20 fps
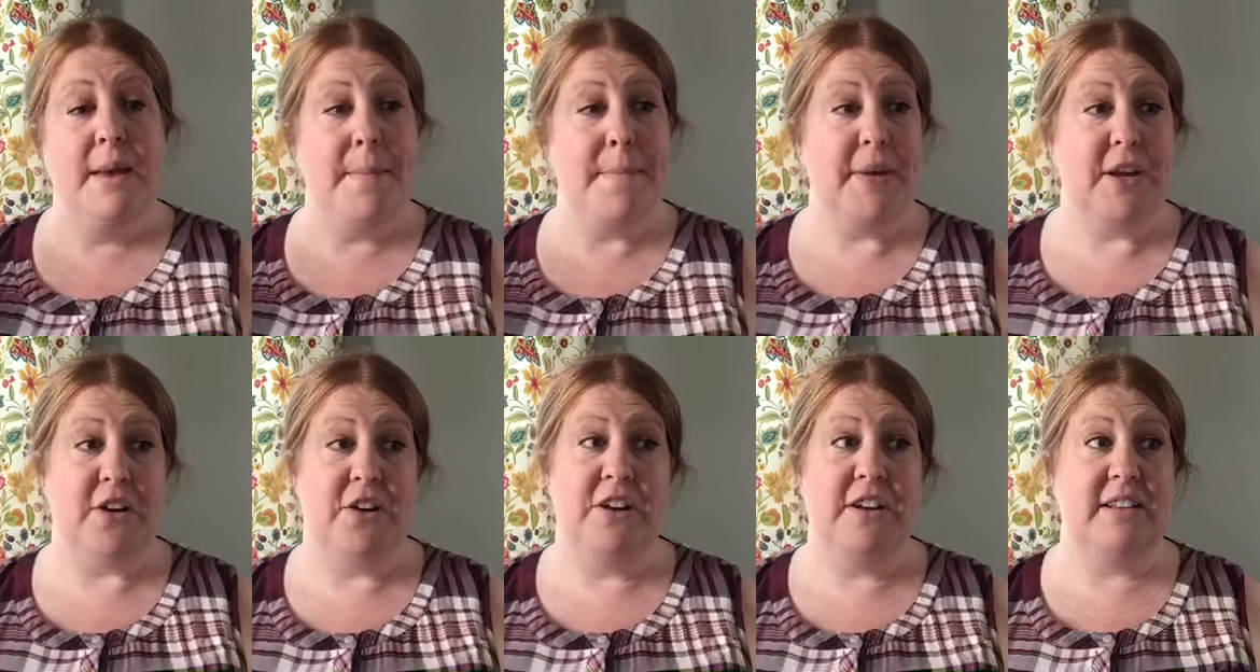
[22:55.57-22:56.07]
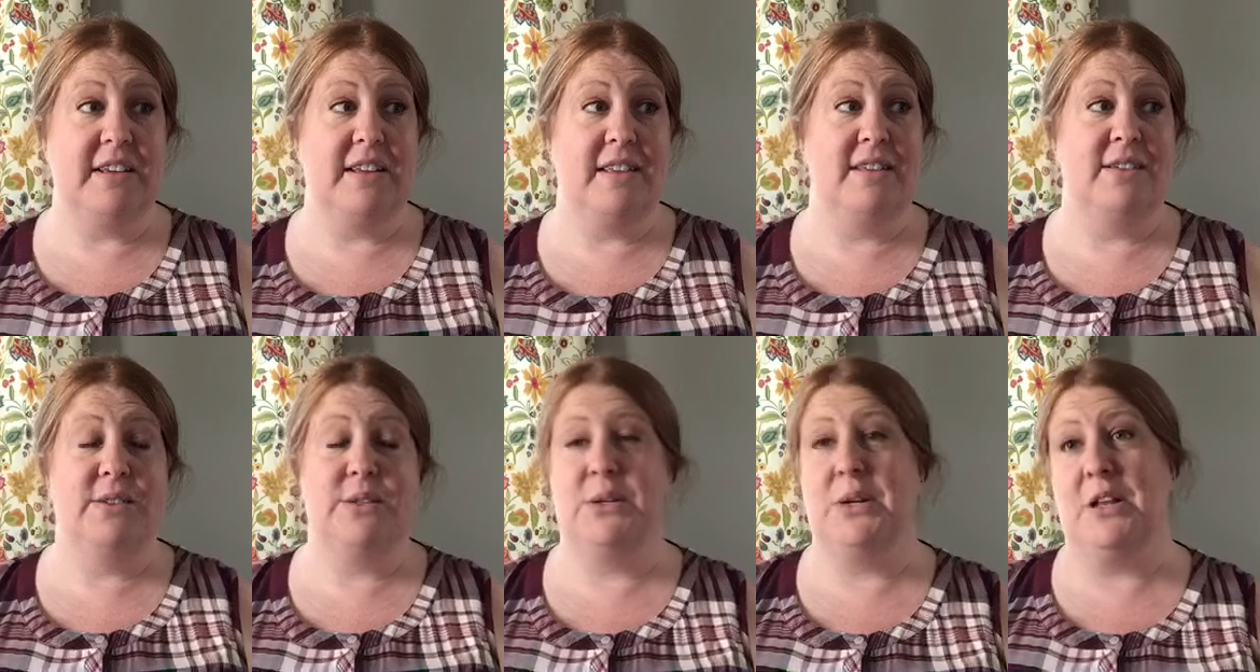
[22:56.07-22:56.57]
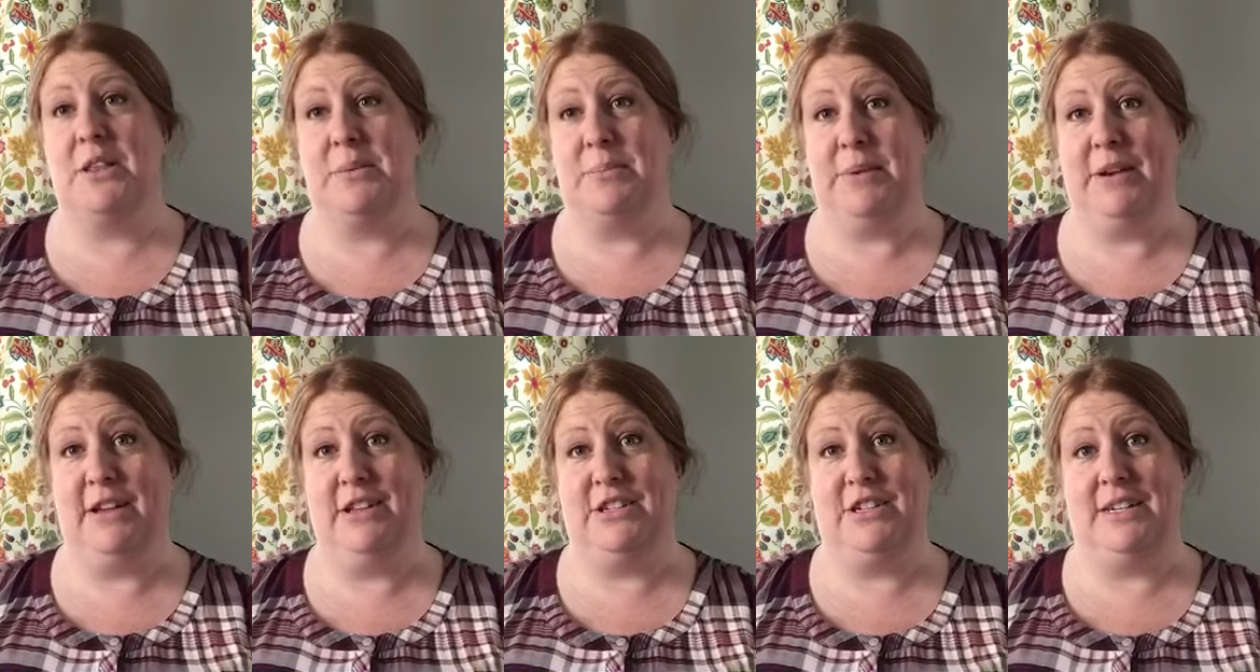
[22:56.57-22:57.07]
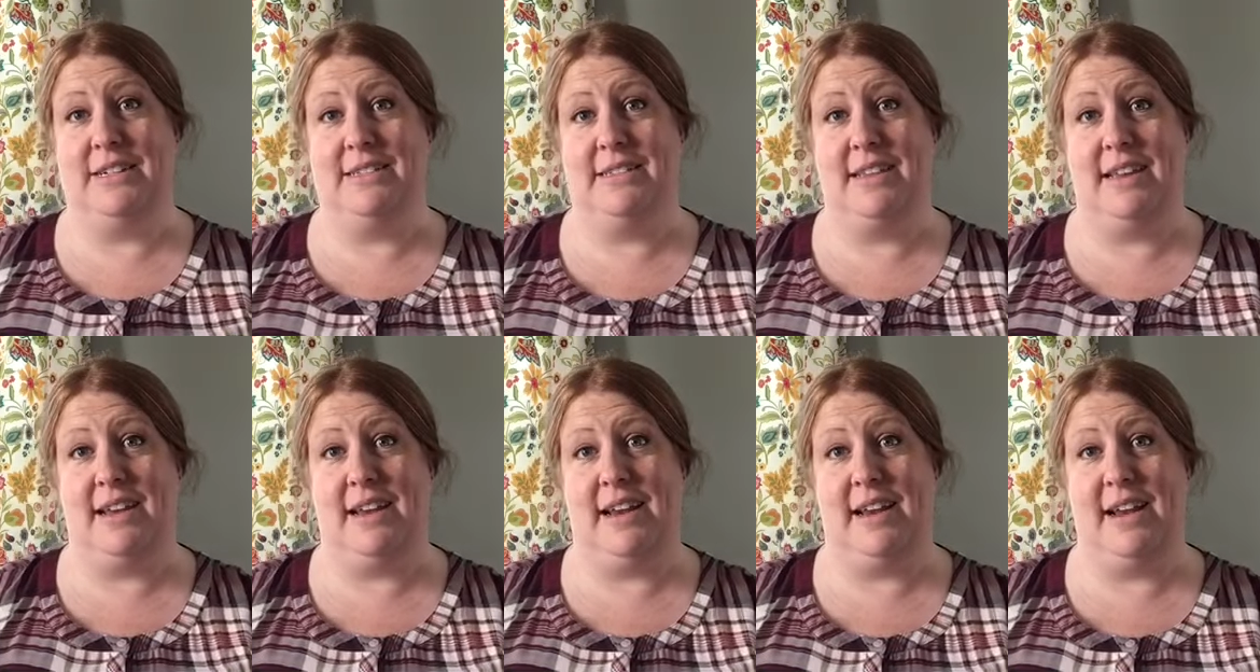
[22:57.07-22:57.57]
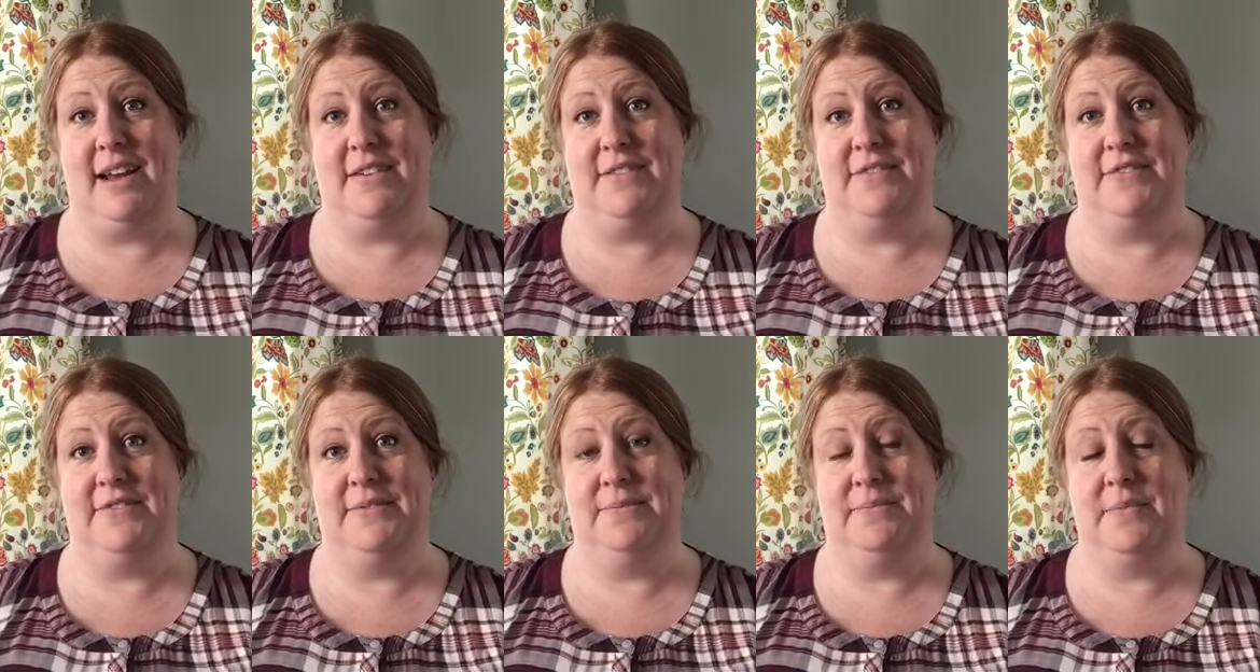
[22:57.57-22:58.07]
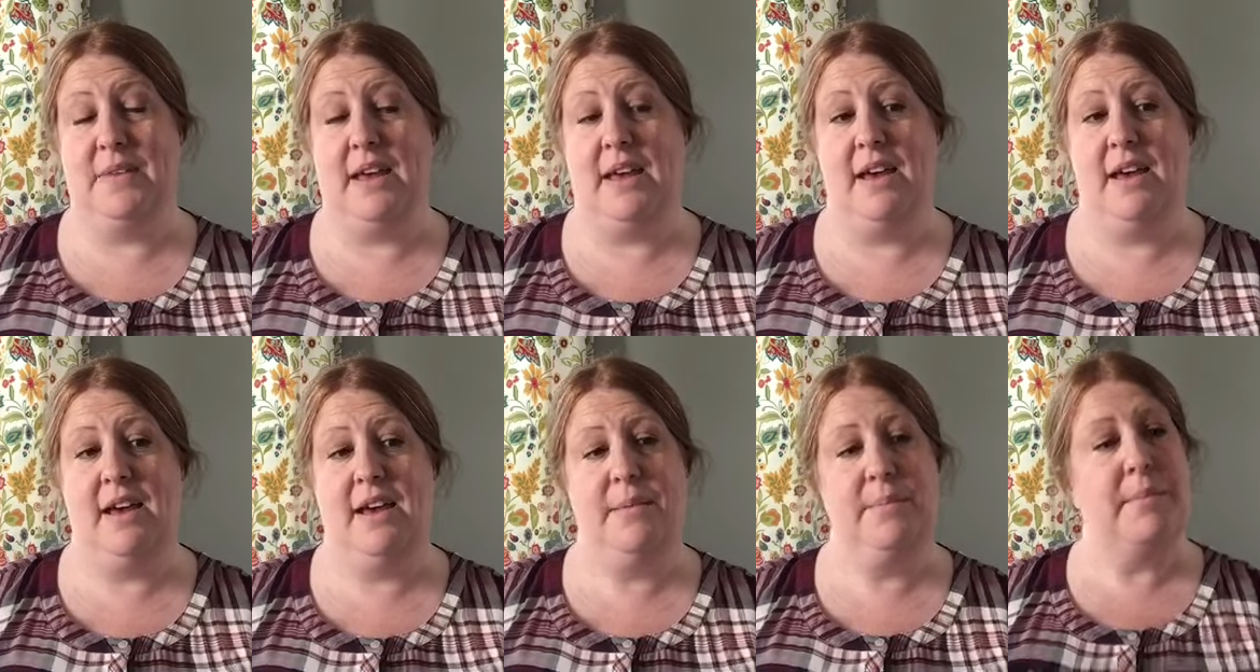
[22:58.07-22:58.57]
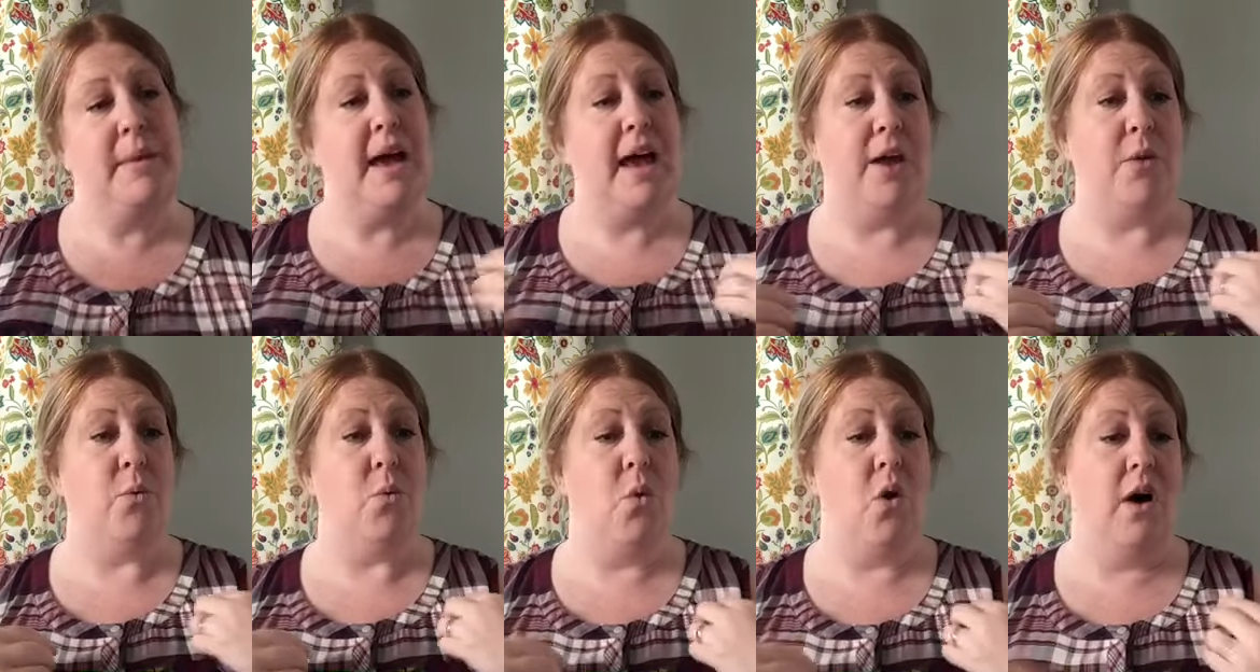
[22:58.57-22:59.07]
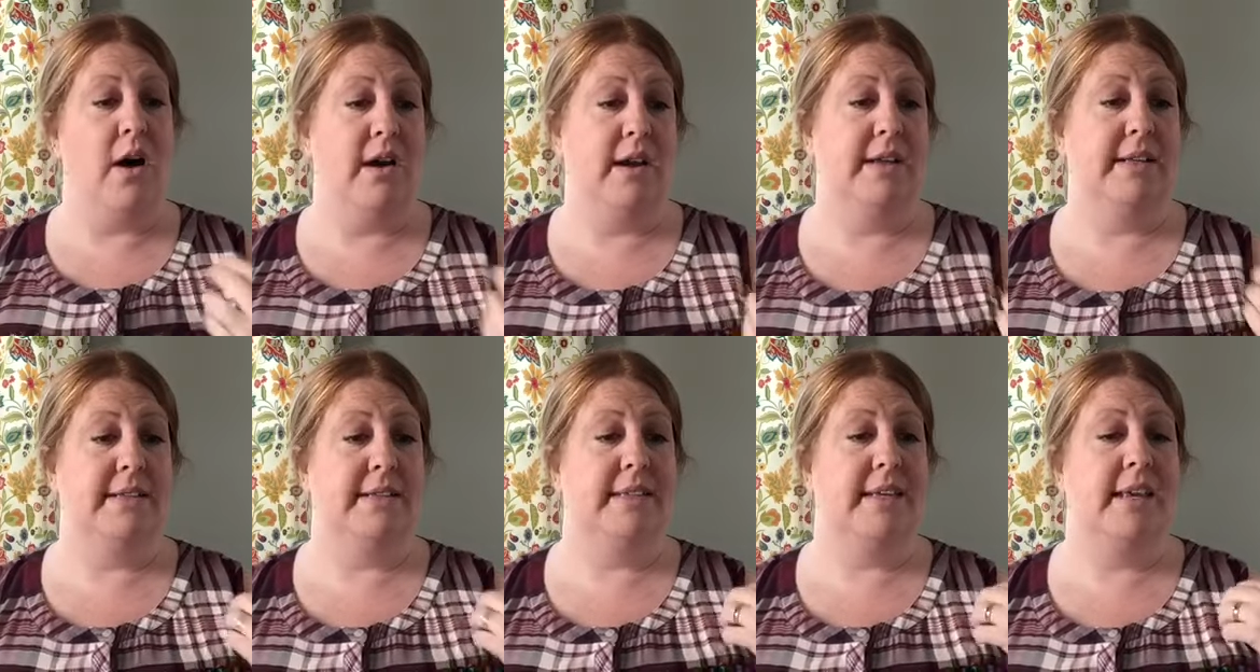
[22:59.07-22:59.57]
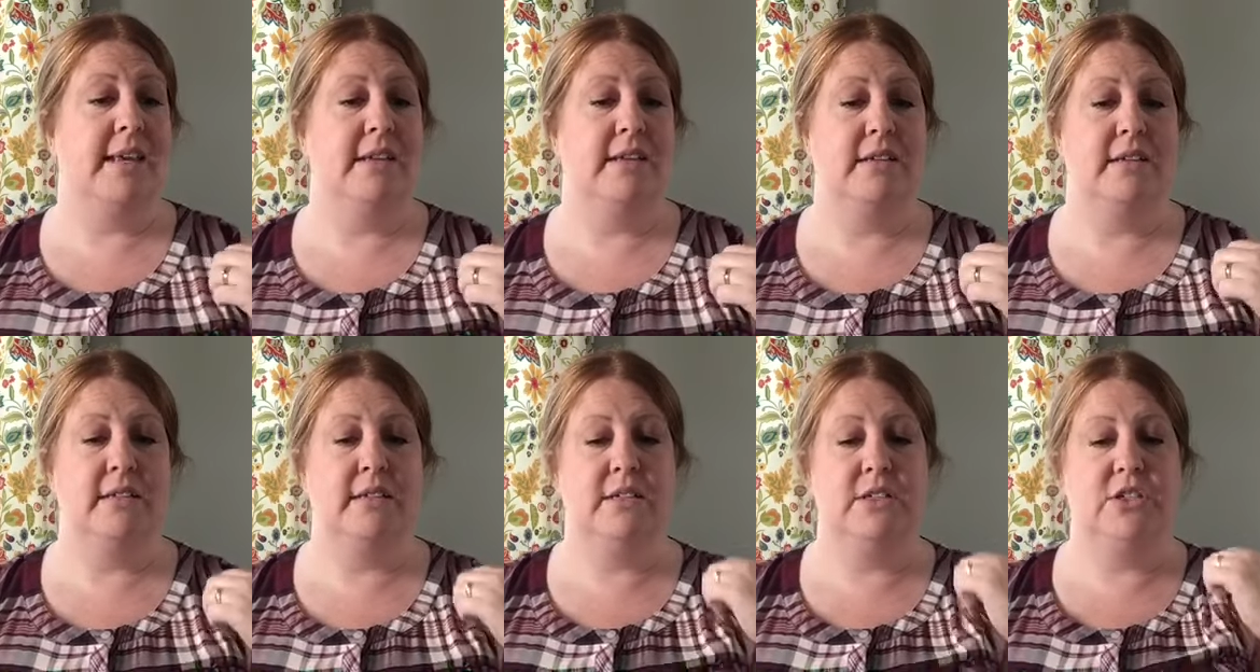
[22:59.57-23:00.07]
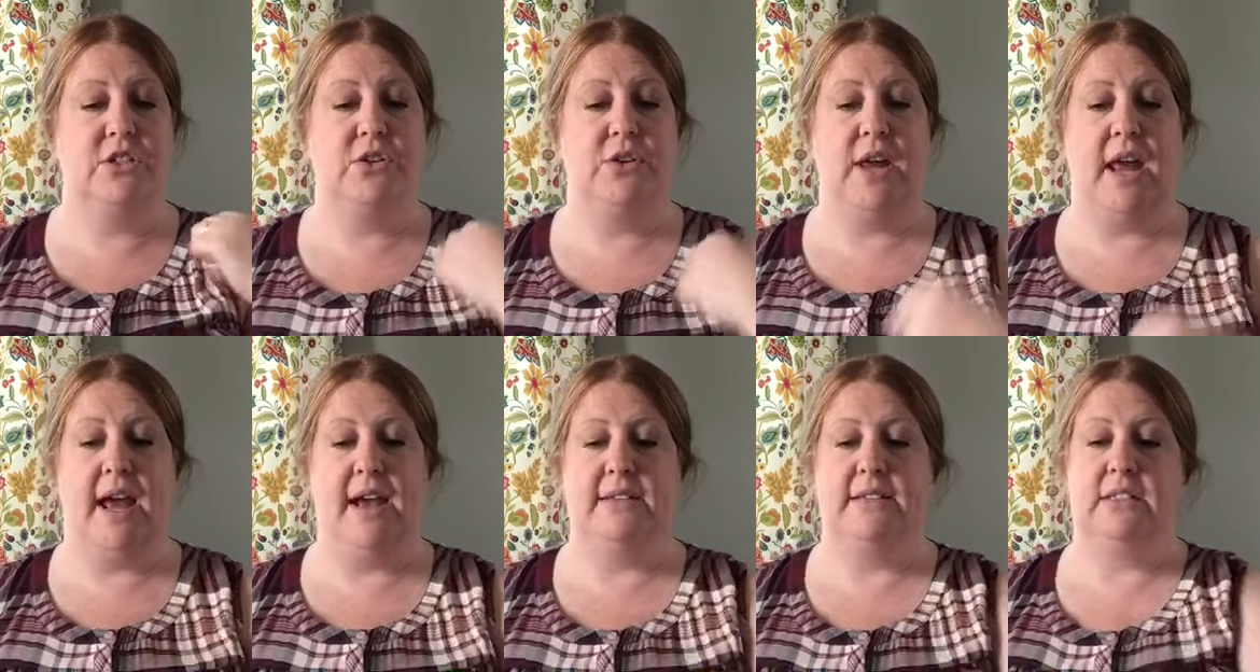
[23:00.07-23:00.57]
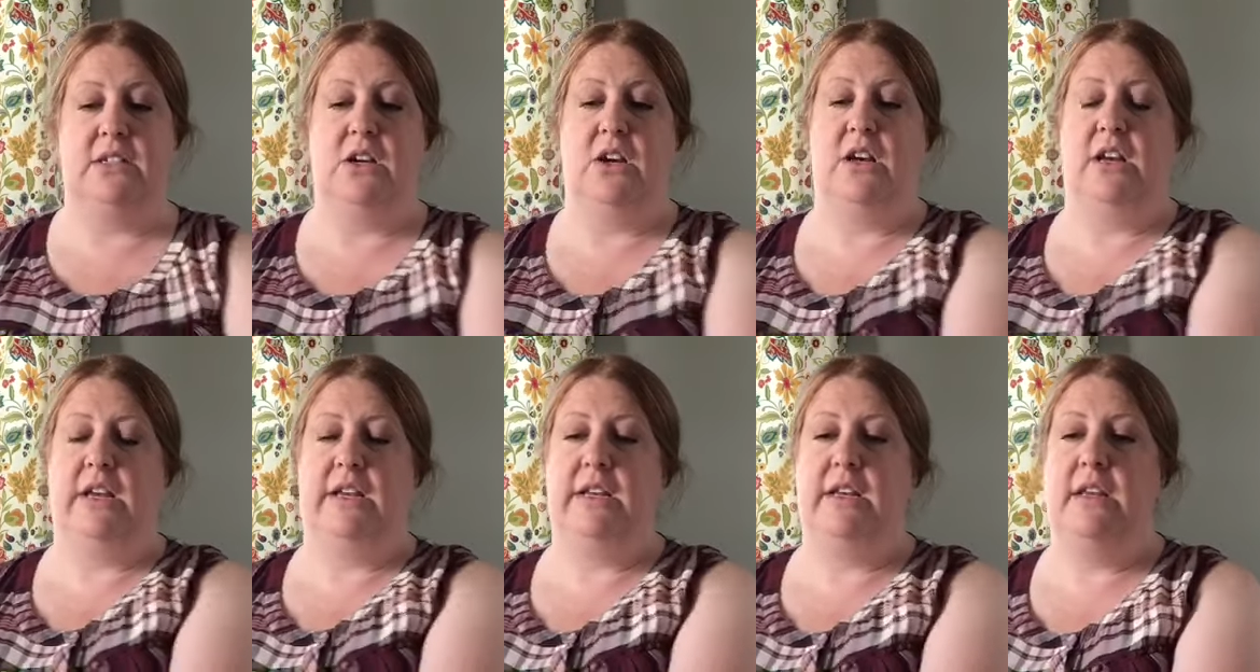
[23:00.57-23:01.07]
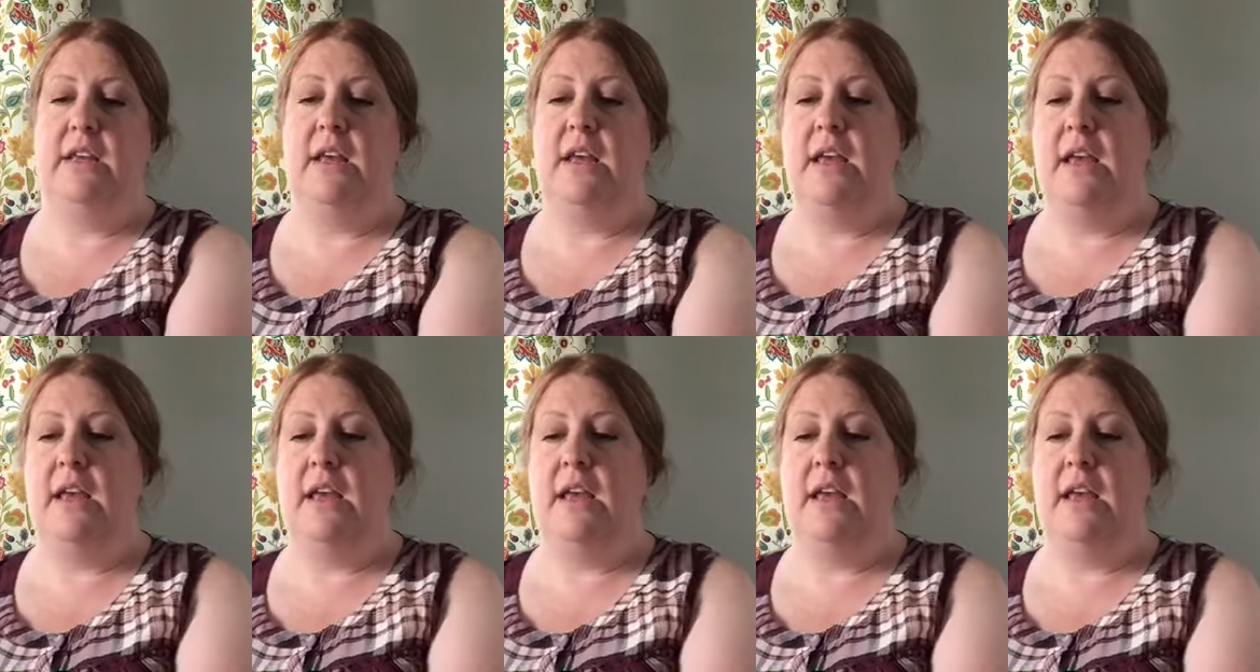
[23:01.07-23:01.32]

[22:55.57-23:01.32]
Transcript: But currently, those are all the projects that I have. I want to cast on